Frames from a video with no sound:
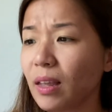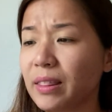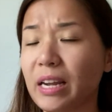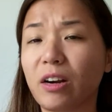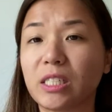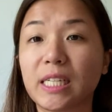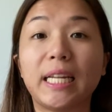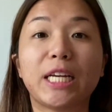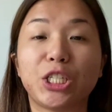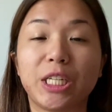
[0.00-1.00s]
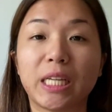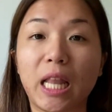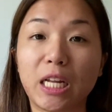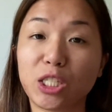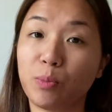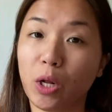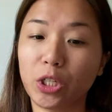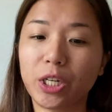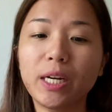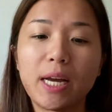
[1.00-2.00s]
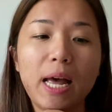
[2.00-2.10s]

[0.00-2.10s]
their selection is a lot smaller.